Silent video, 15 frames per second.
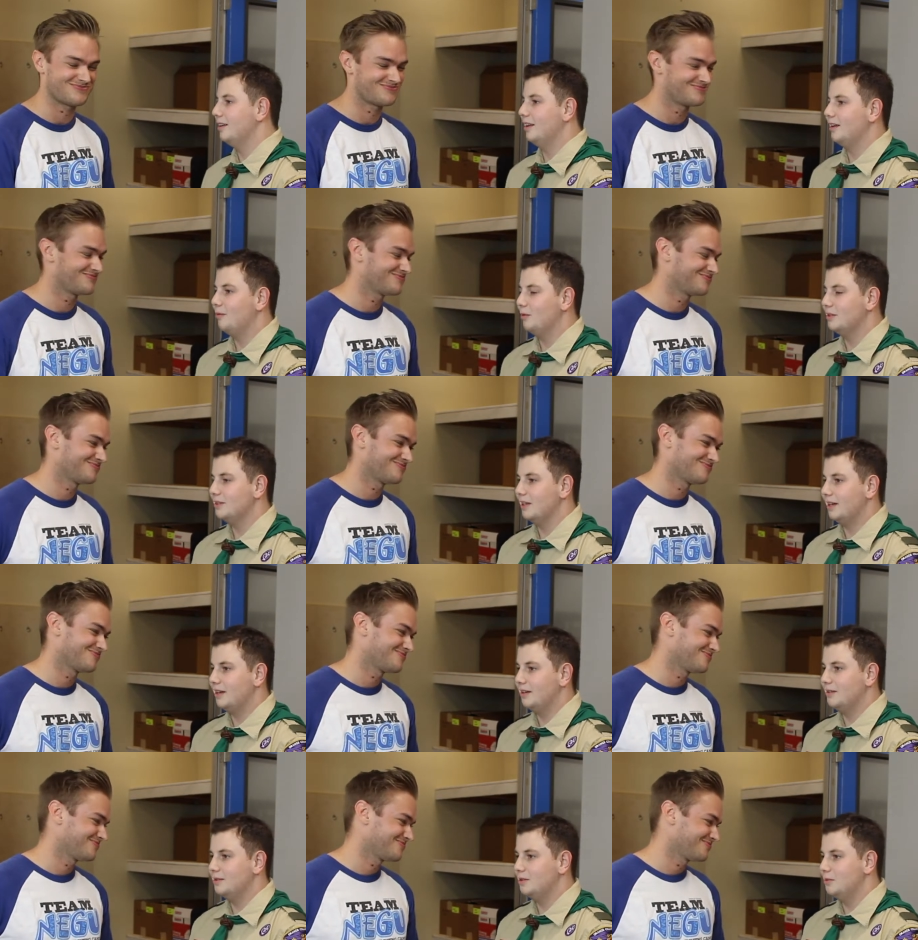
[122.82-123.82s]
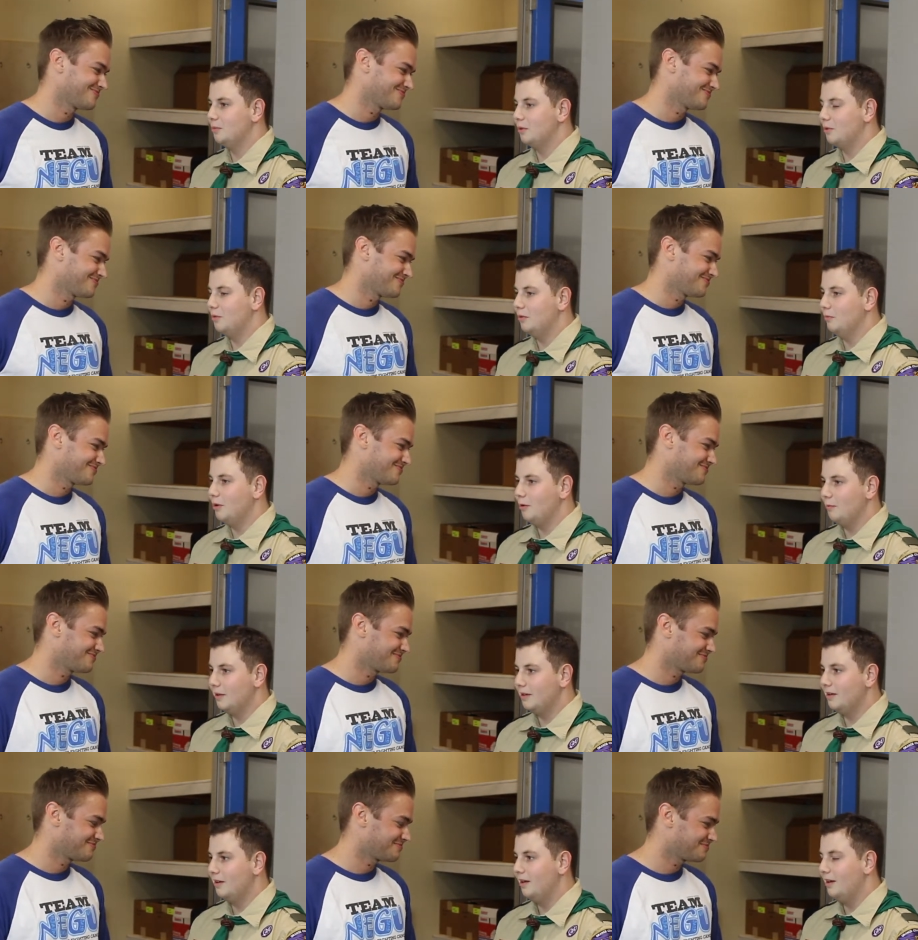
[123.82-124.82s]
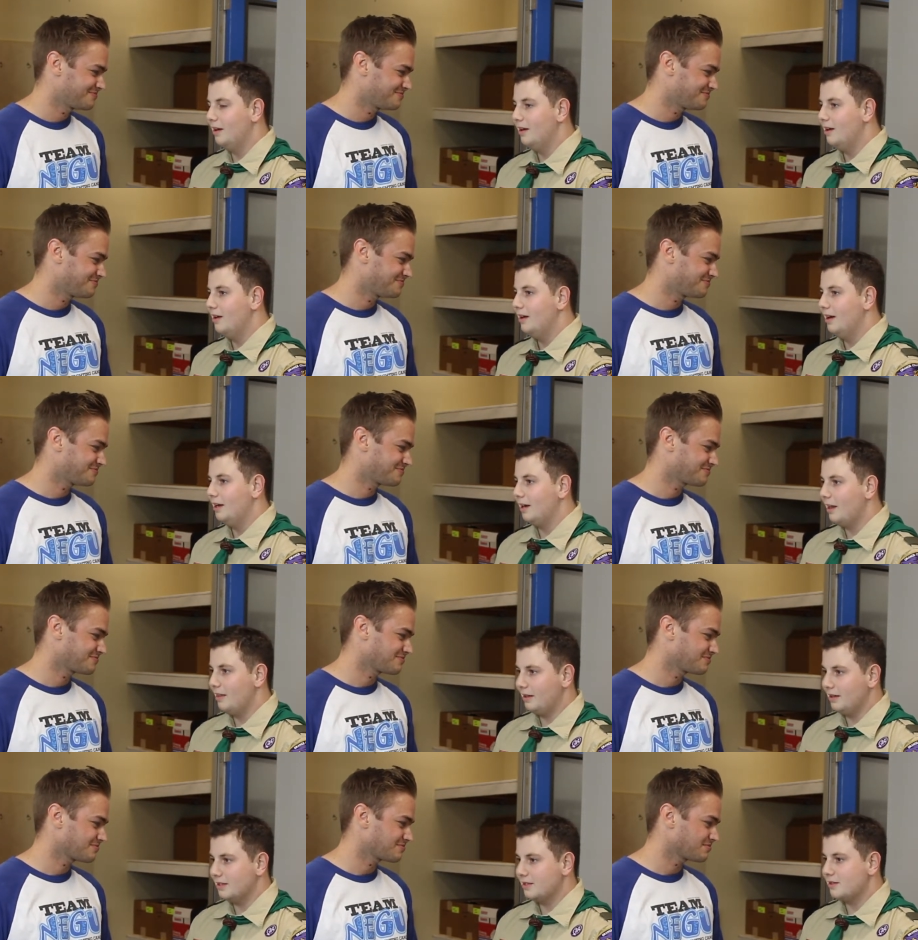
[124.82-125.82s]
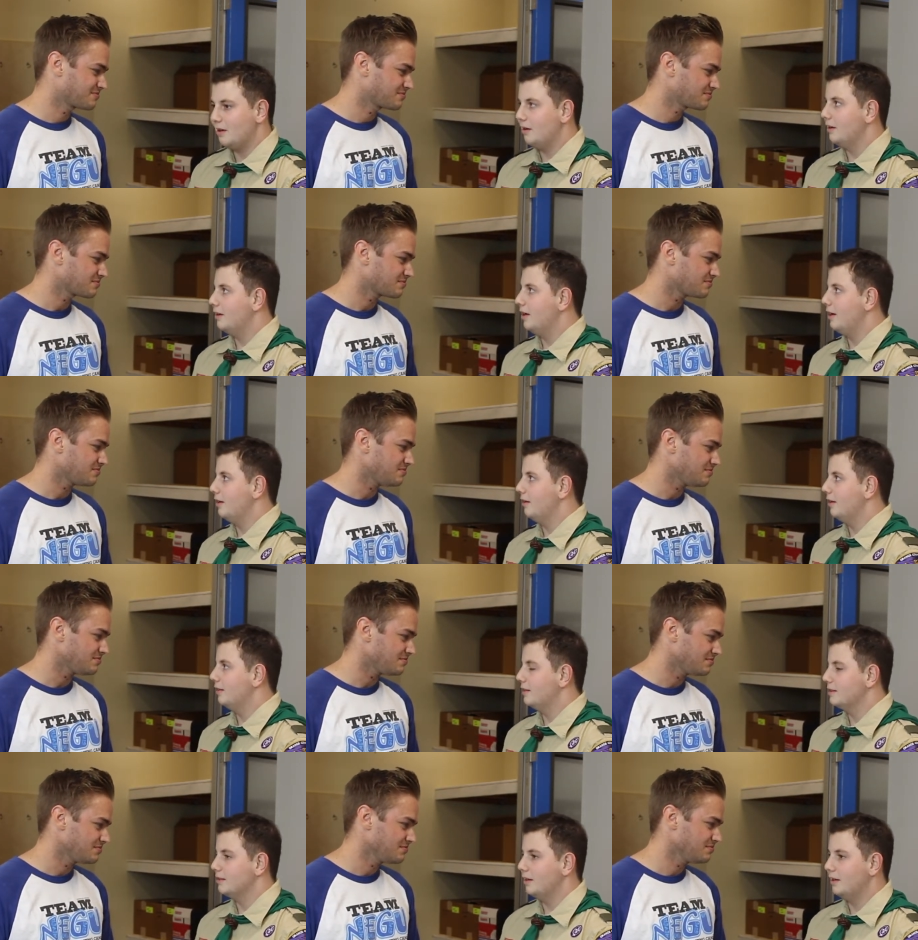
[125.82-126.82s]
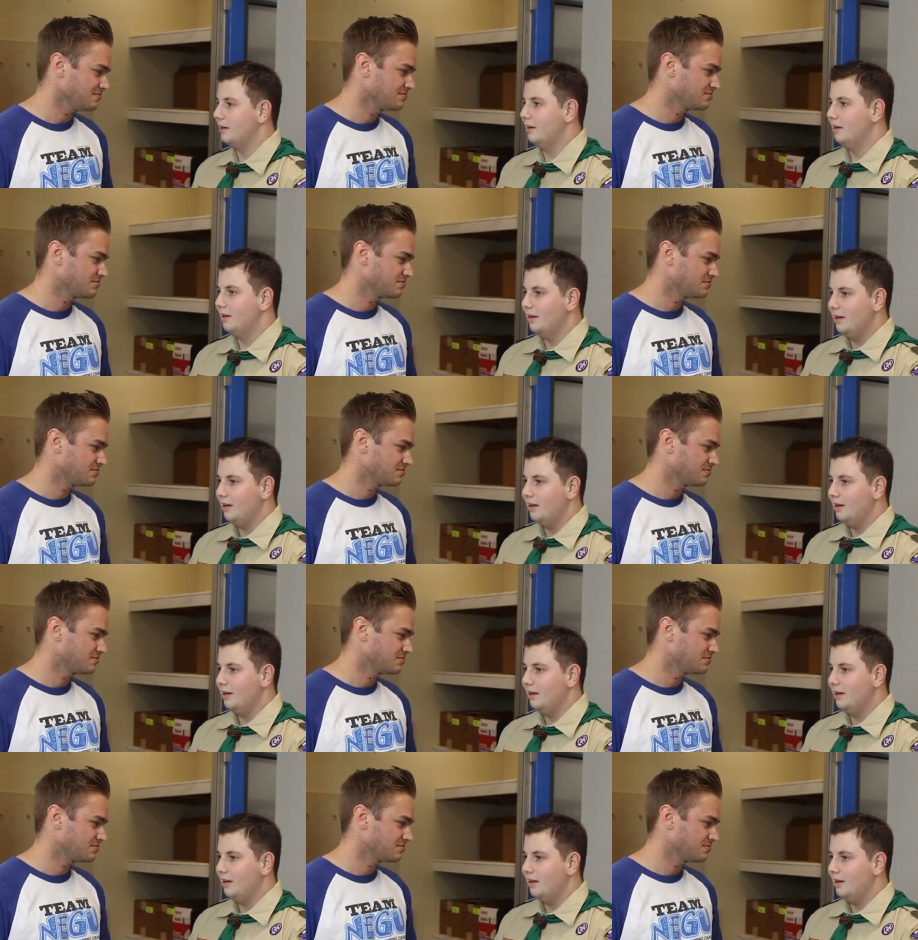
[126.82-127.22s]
Speaker 1: and like was like a super cool moment, and I think it started kind of like this like.